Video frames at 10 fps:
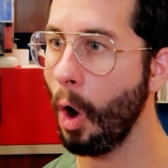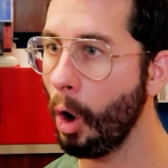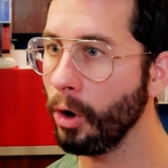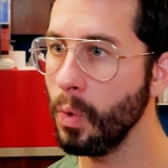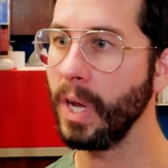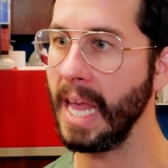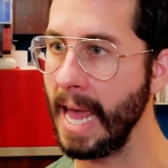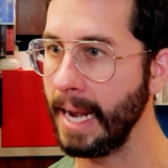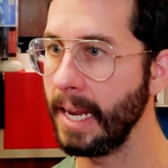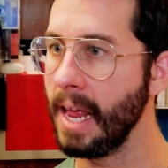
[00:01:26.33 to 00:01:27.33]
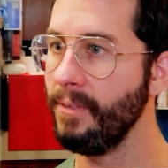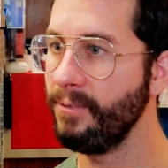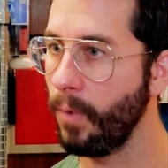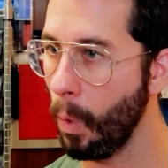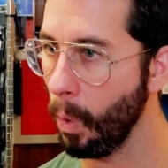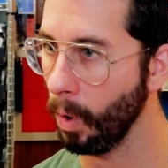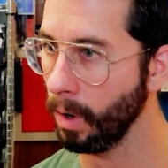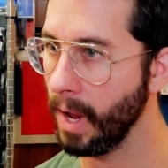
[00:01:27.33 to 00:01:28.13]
are you a candidate for